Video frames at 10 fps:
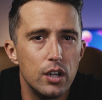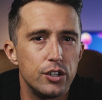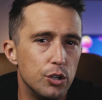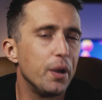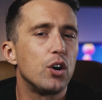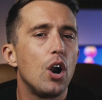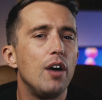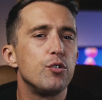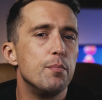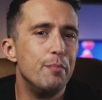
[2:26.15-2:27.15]
you're better
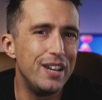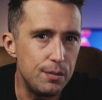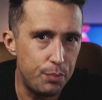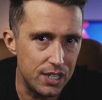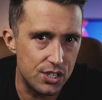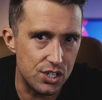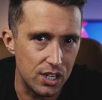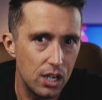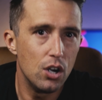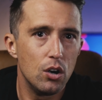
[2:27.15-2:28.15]
off with a mini
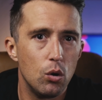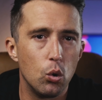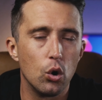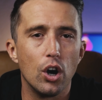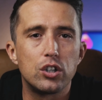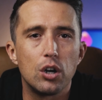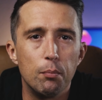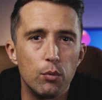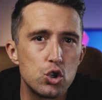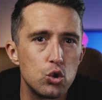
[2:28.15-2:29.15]
PC or a
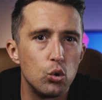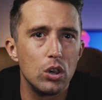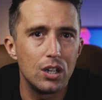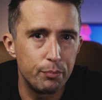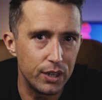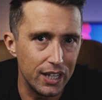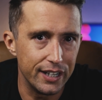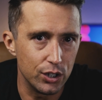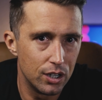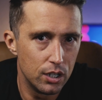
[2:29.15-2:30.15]
commercial
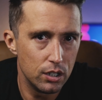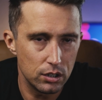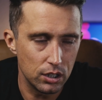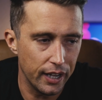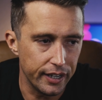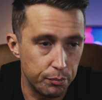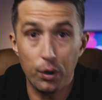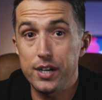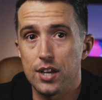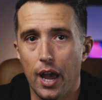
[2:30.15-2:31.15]
player like
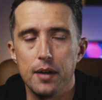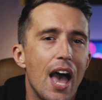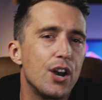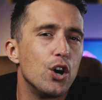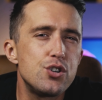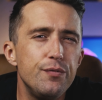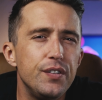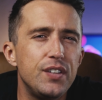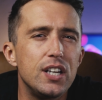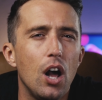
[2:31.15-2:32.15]
BrightSign. At
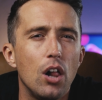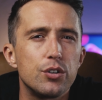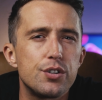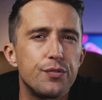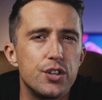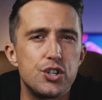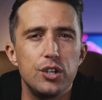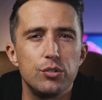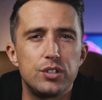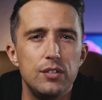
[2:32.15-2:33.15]
$150 for the
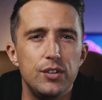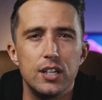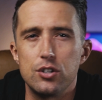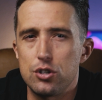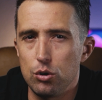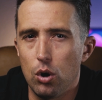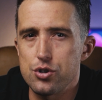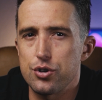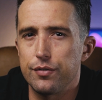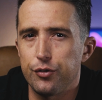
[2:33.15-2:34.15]
Shield TV and
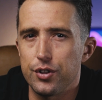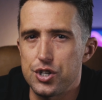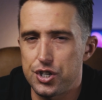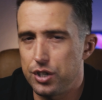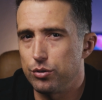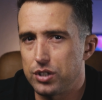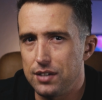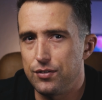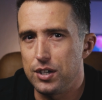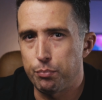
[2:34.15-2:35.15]
$200 for the Shield
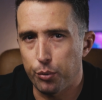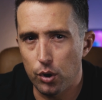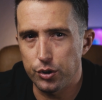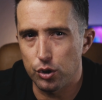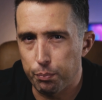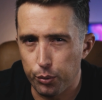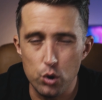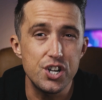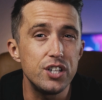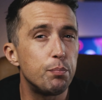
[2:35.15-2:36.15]
TV Pro, you're
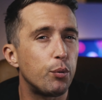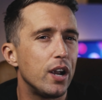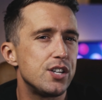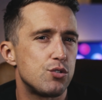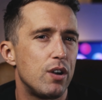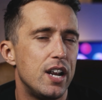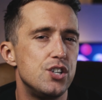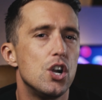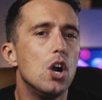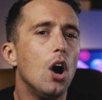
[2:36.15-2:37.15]
approaching the price
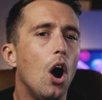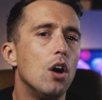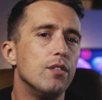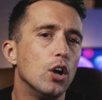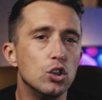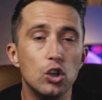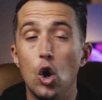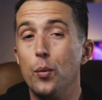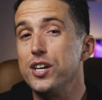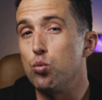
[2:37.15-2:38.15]
range of a
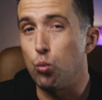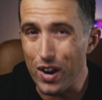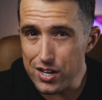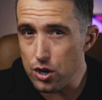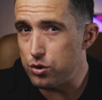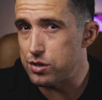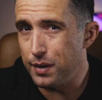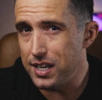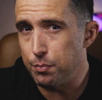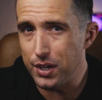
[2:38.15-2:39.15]
low-end Windows
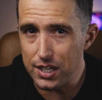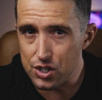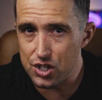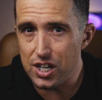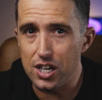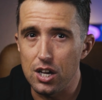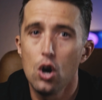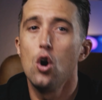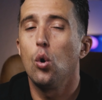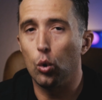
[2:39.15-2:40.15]
Mini PC
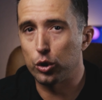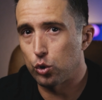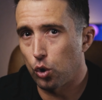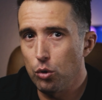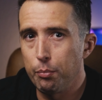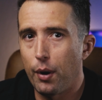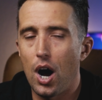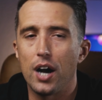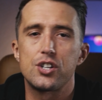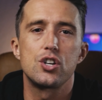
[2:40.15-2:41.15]
or
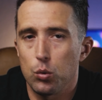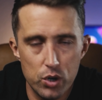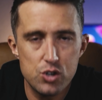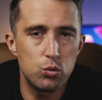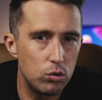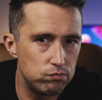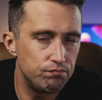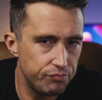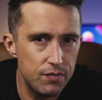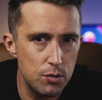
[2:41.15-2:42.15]
Chromebox, which will
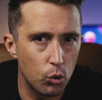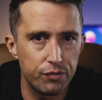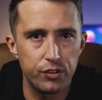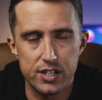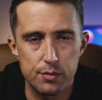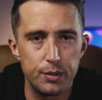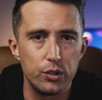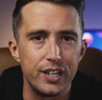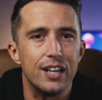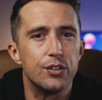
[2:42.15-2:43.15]
give you more
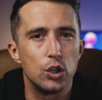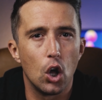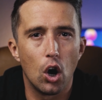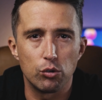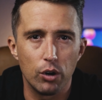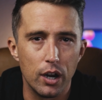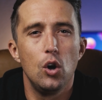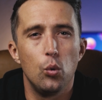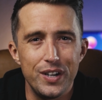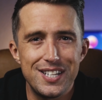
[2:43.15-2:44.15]
flexibility in the long run.
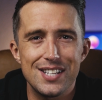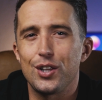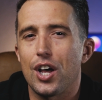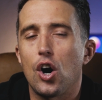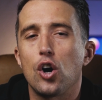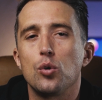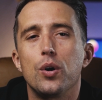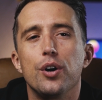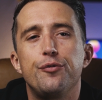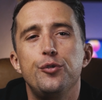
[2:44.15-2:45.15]
We test a lot of
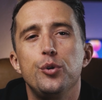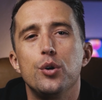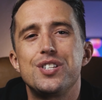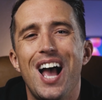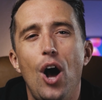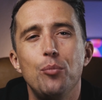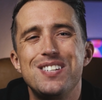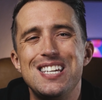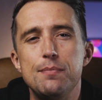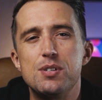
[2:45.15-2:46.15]
hardware at Fugo to help
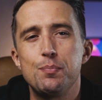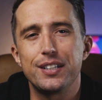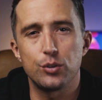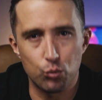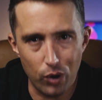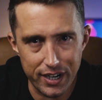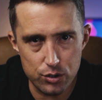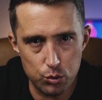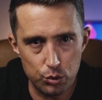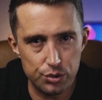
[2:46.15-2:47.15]
teams pick the right
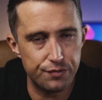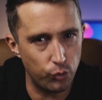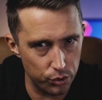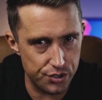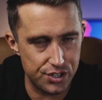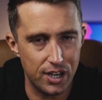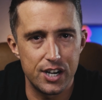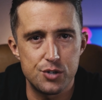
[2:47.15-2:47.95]
tools for their signage